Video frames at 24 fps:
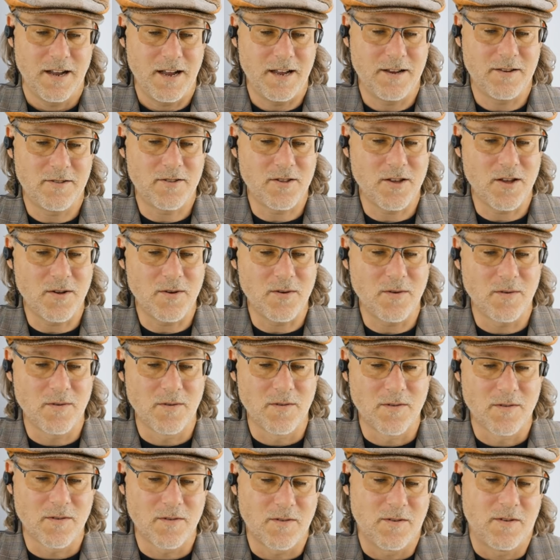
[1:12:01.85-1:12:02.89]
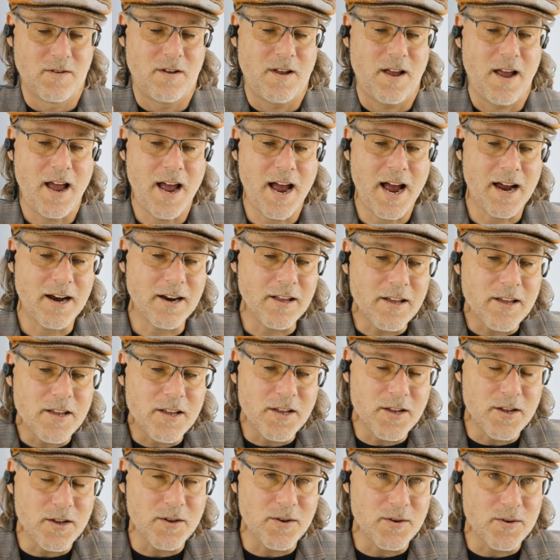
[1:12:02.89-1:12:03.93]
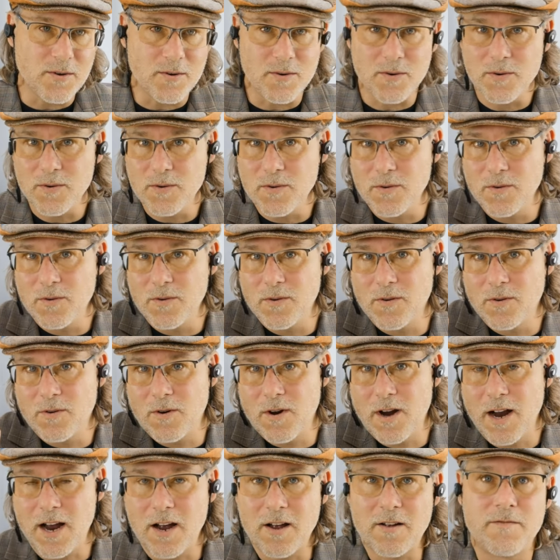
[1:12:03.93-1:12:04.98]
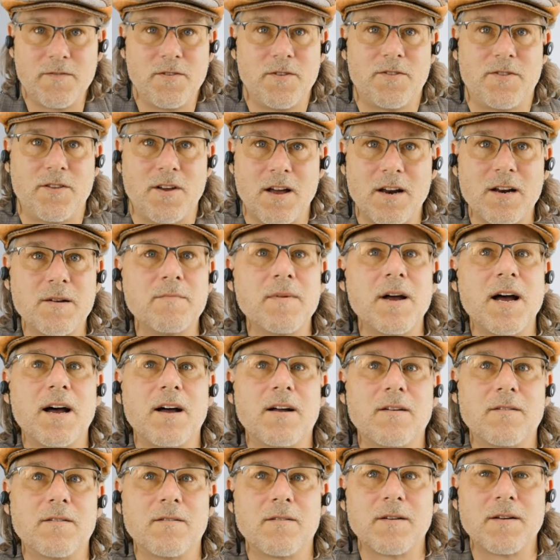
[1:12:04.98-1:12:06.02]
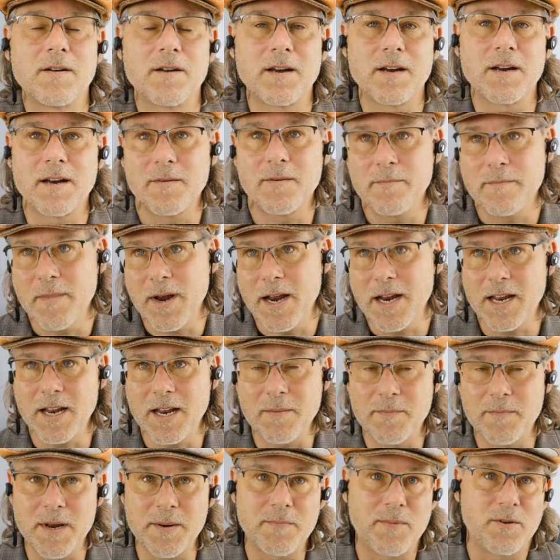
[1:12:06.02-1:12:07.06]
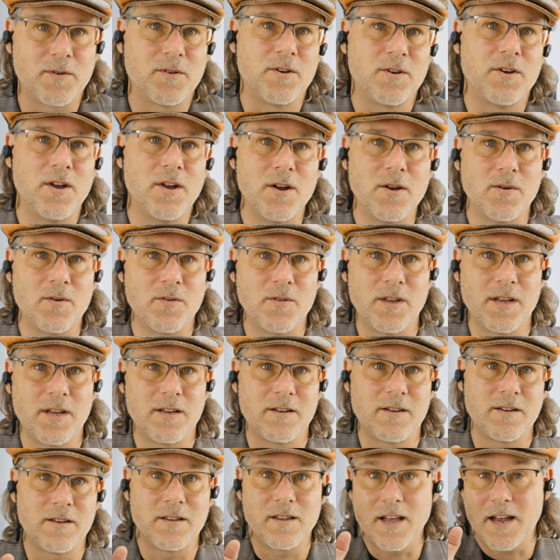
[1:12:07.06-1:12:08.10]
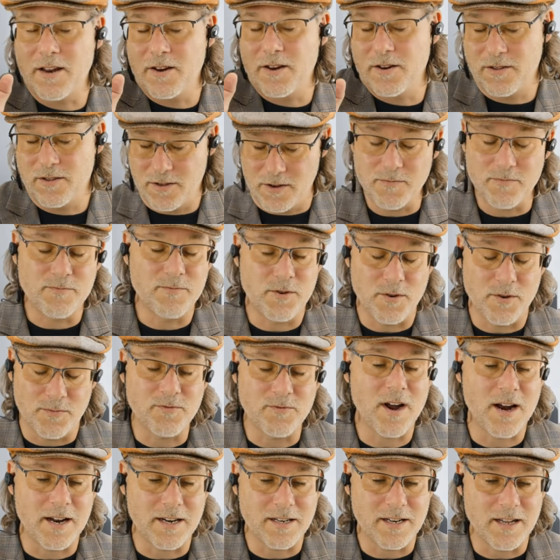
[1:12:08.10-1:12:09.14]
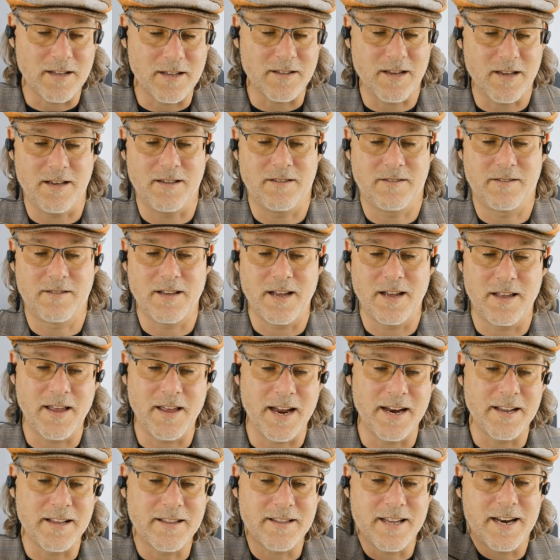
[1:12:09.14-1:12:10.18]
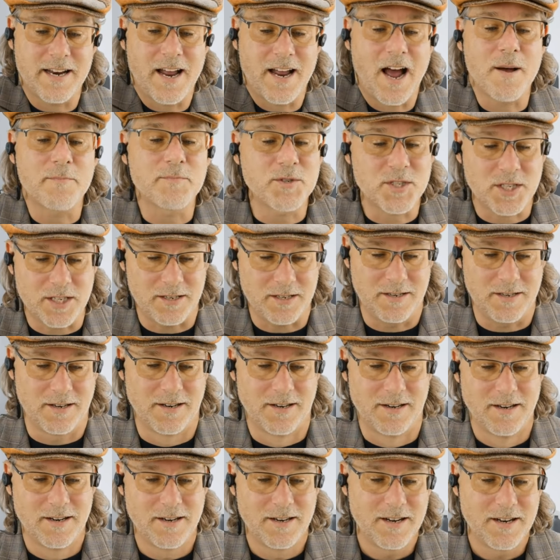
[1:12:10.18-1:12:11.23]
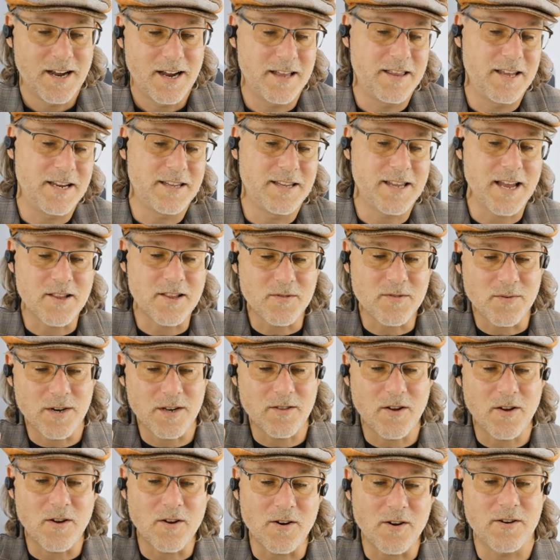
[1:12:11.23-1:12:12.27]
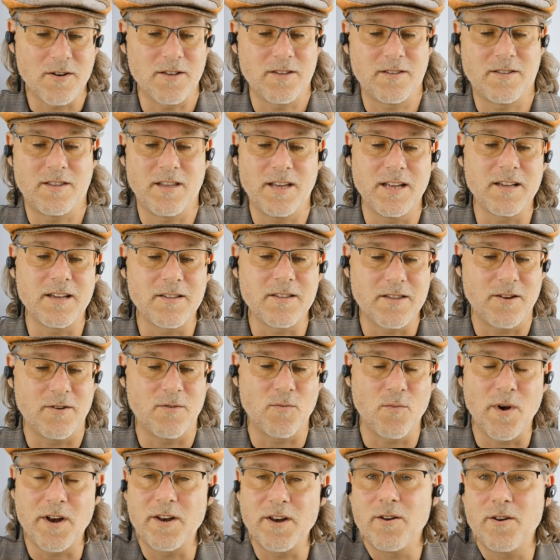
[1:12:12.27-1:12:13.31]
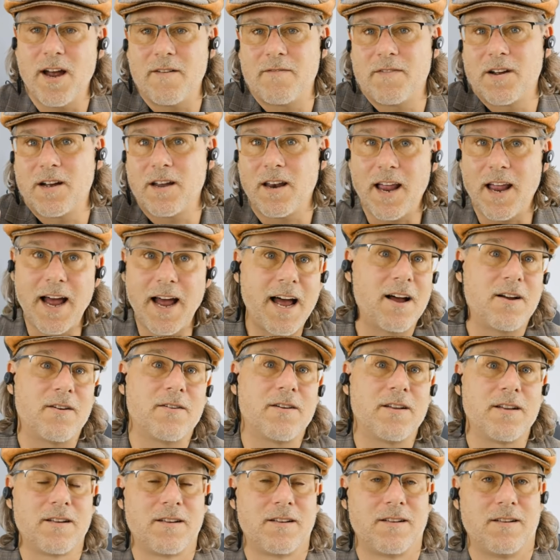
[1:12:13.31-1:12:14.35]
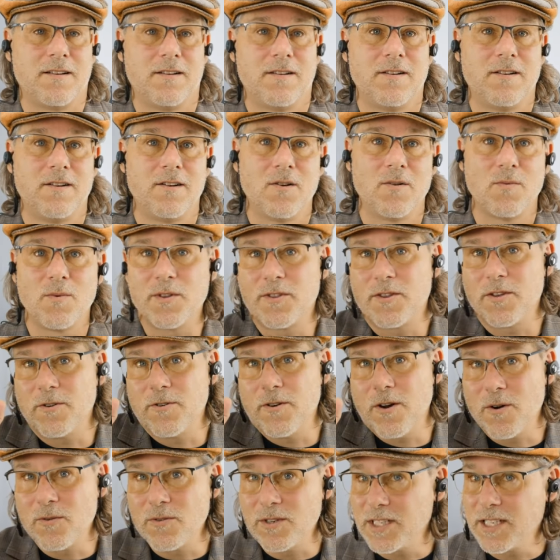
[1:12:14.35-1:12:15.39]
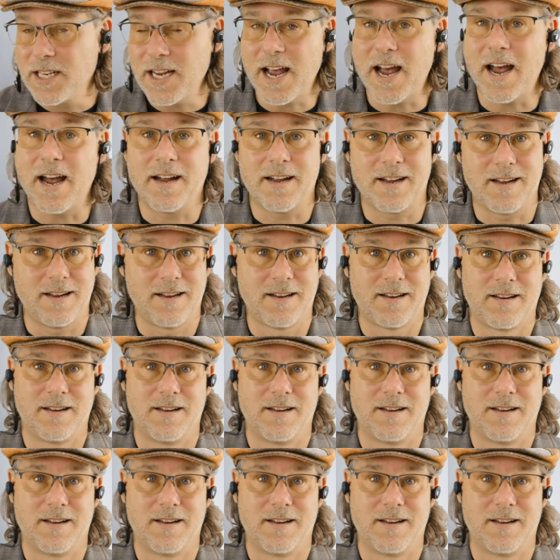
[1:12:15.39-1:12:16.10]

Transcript: And so how do you or how have you thought about making people know that that the, your product exists and that it's an option? I think that's one of the hardest things here when you have cloud with their own tech